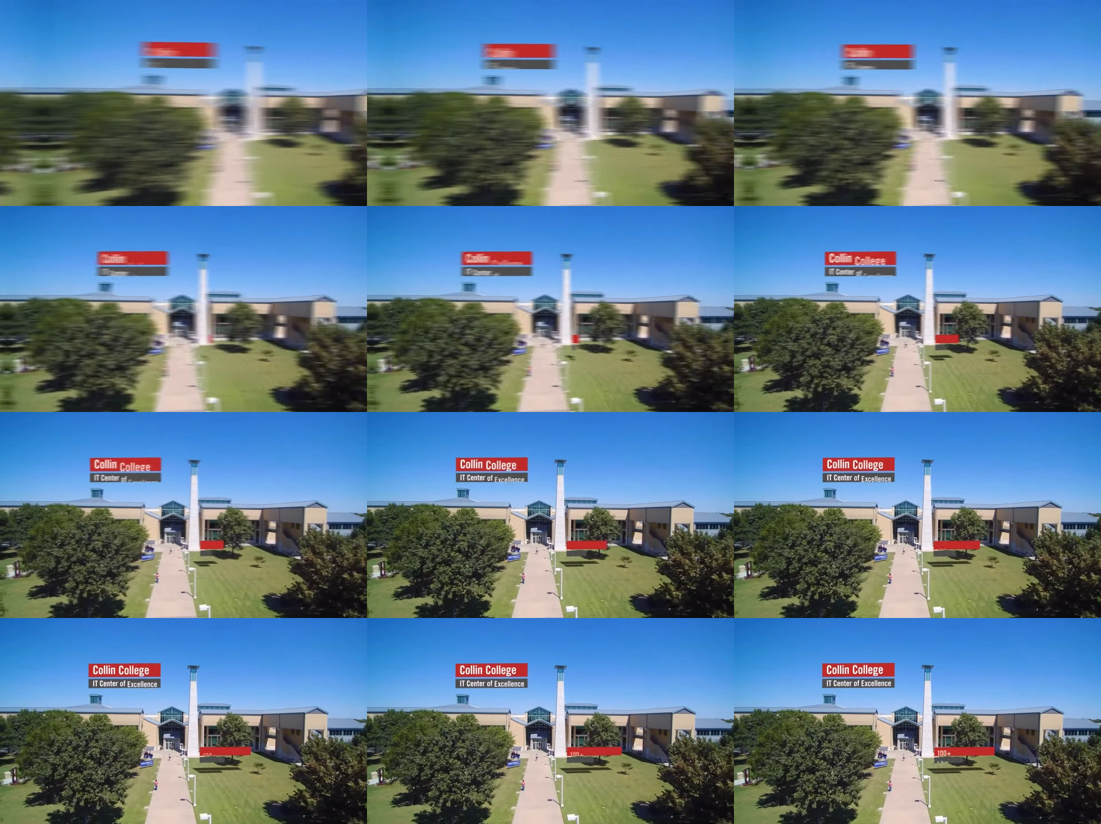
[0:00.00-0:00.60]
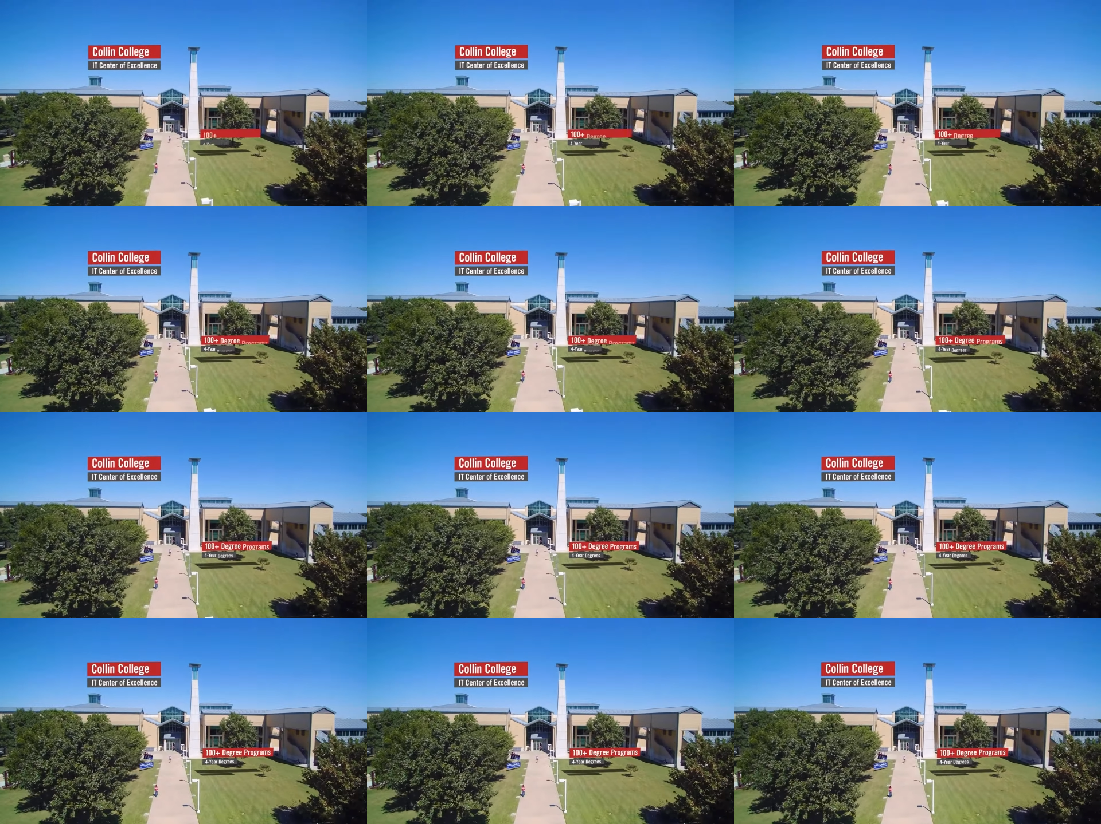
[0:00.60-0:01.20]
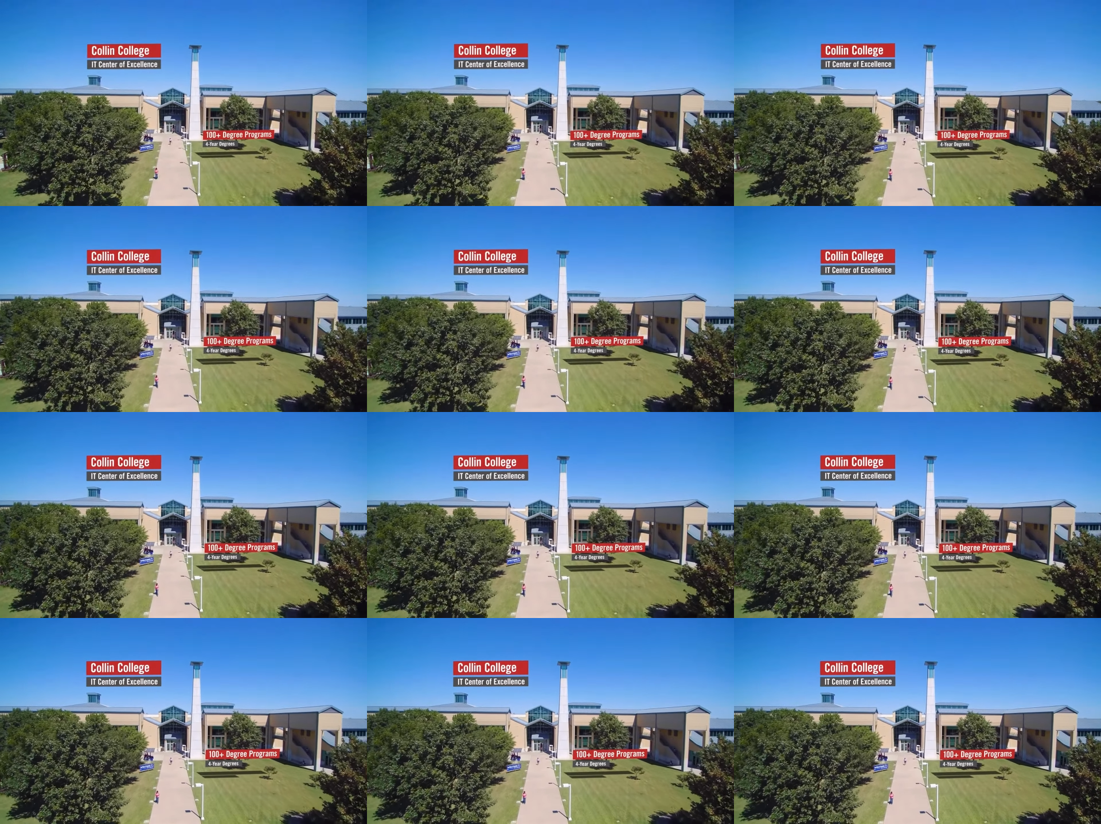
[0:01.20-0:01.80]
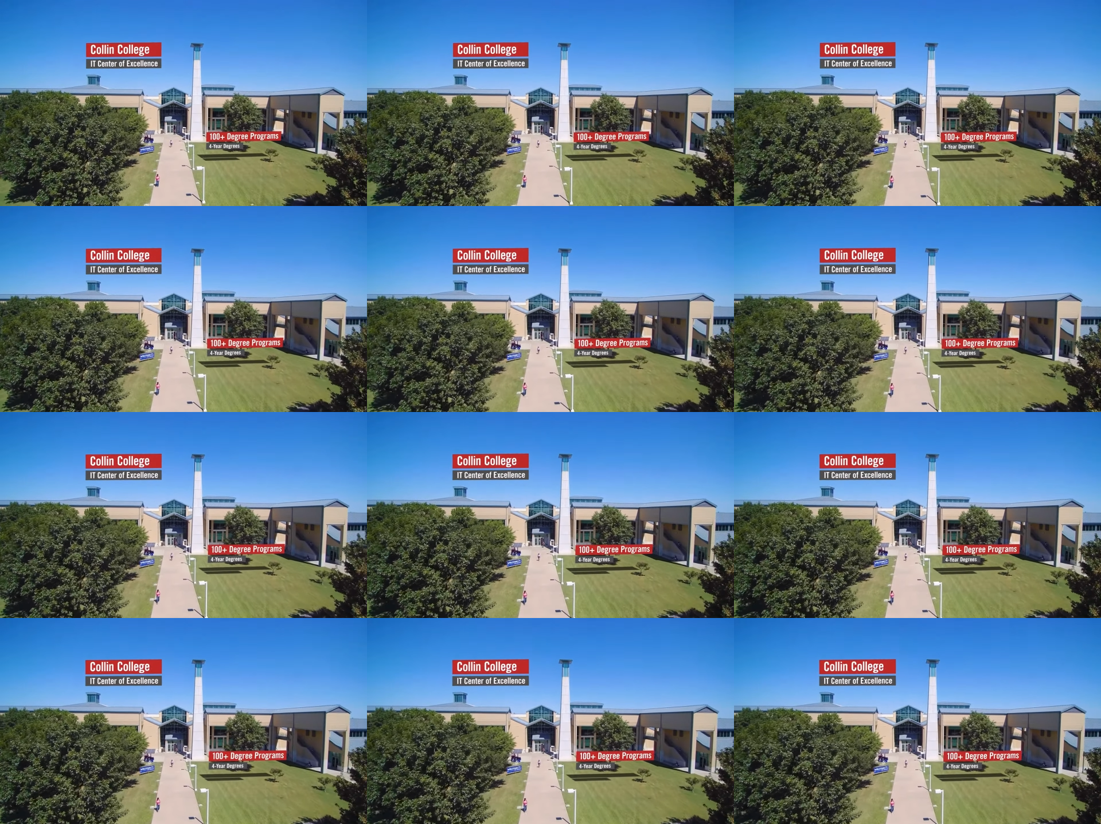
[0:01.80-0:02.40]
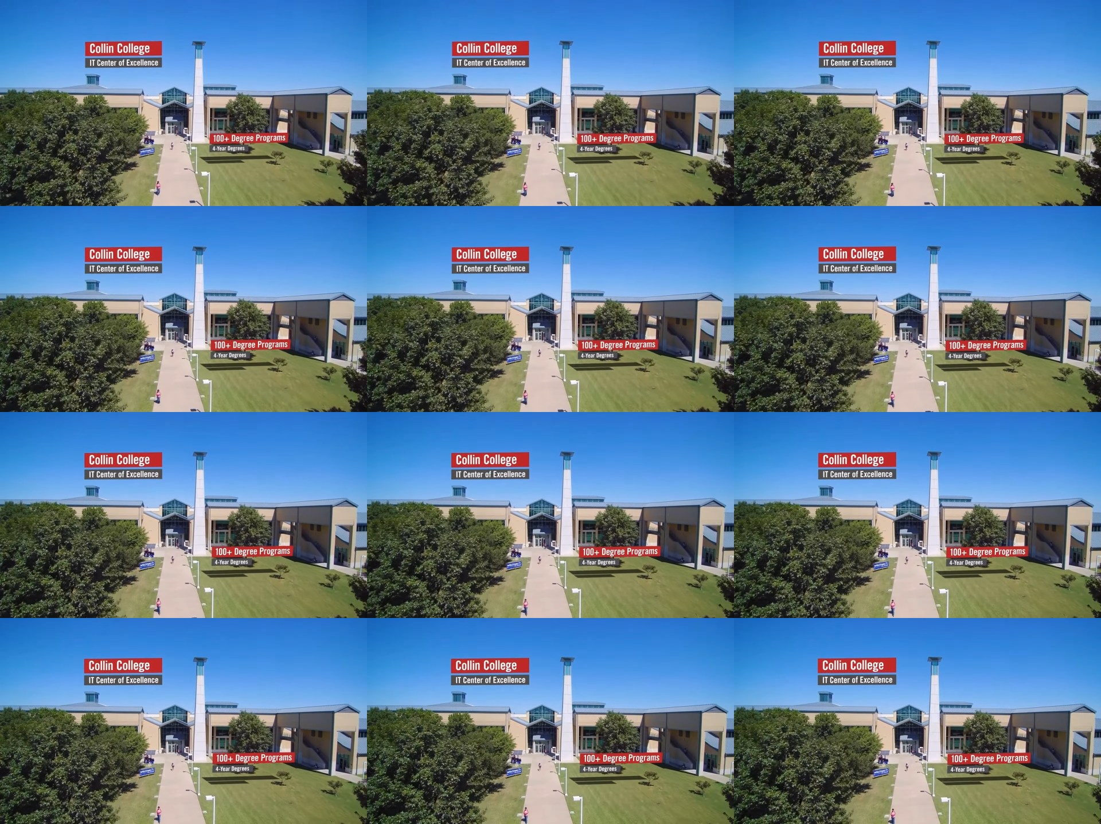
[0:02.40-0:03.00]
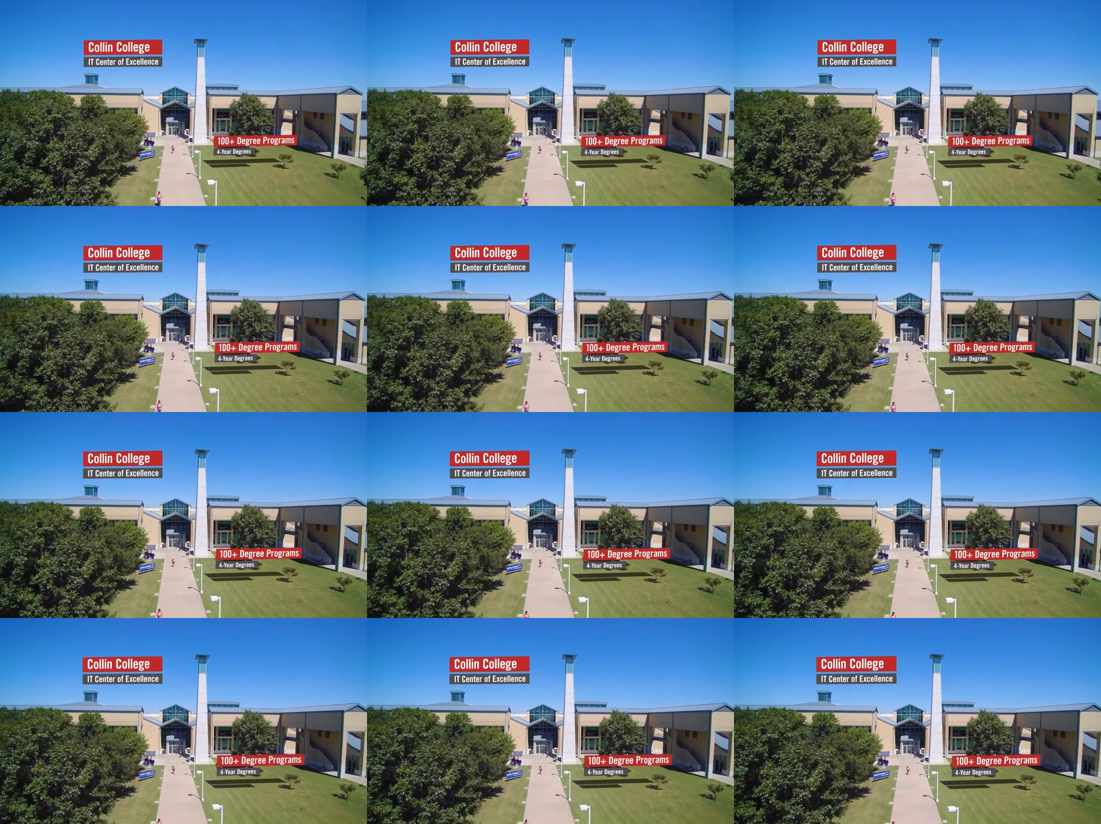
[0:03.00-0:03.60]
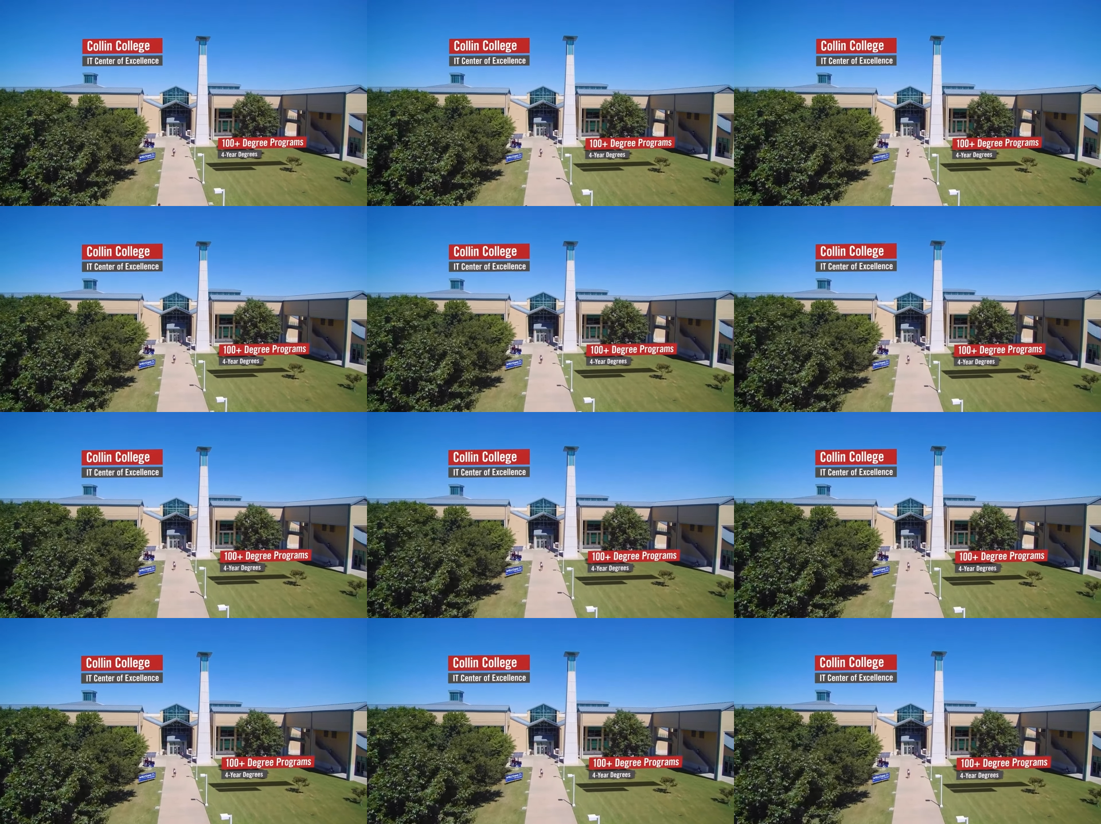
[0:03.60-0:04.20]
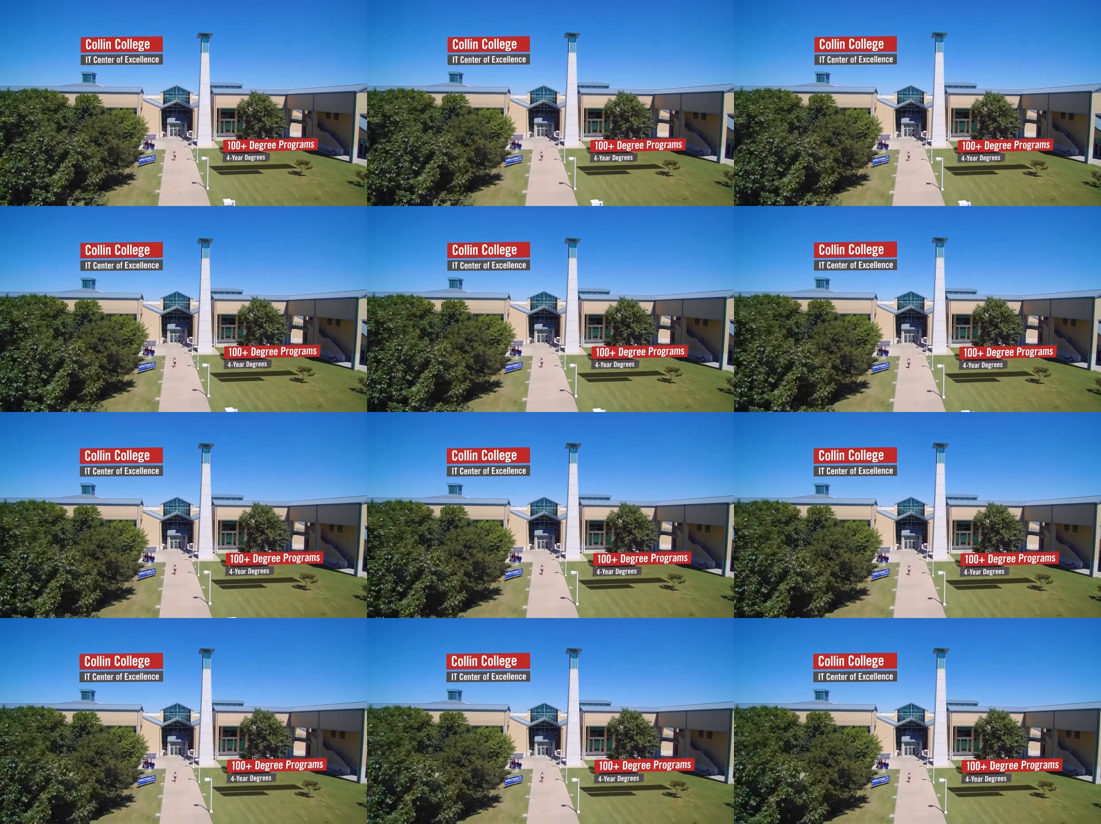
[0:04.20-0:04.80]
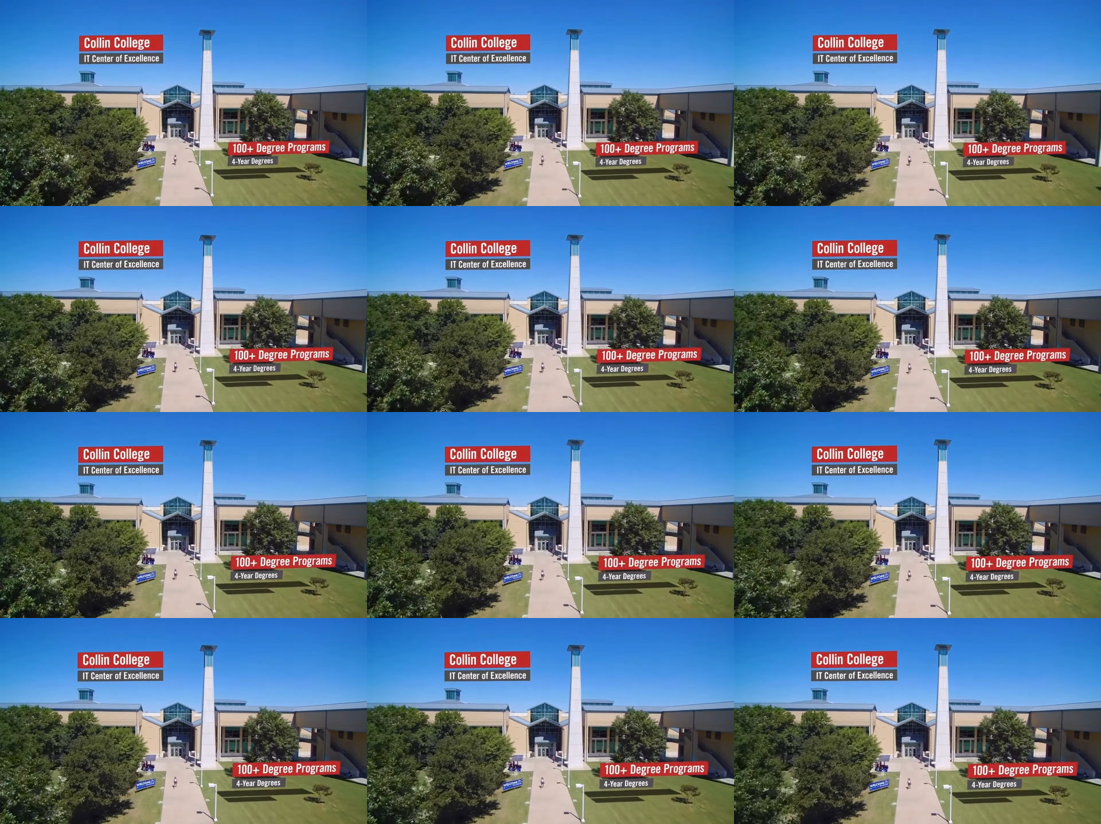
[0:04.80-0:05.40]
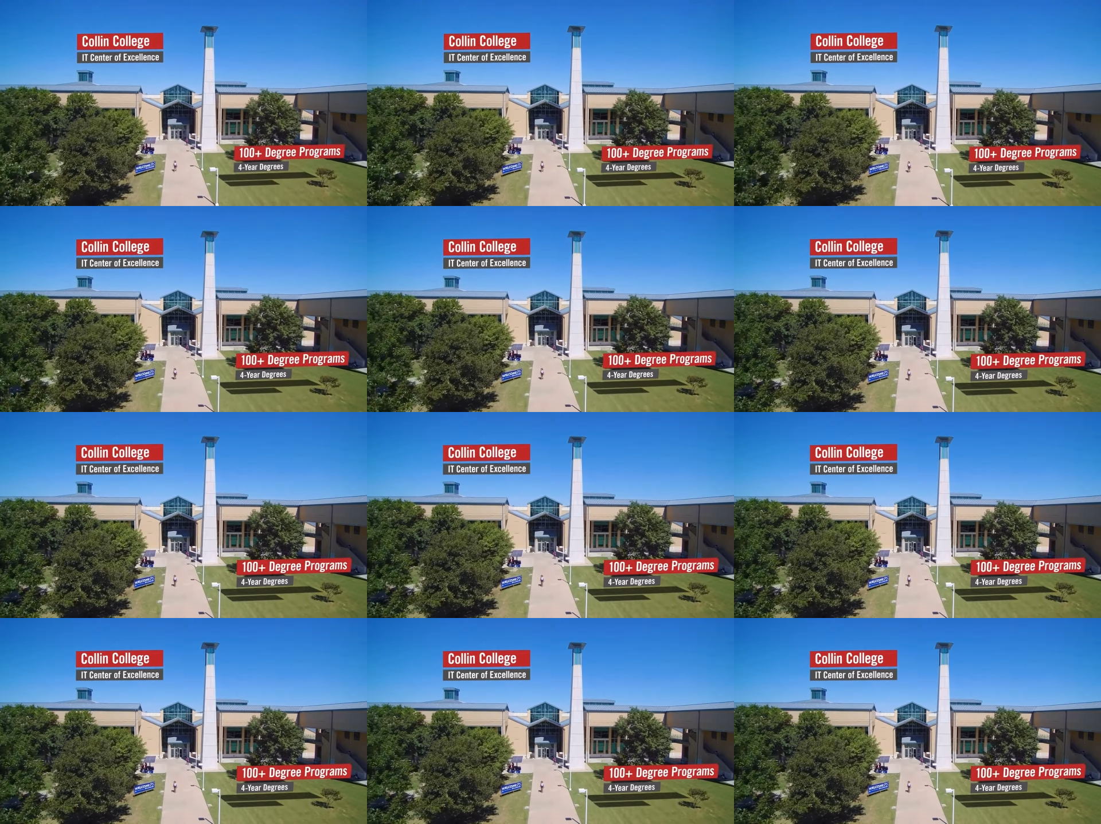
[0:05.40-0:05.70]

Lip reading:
Nobody's mouth can be seen.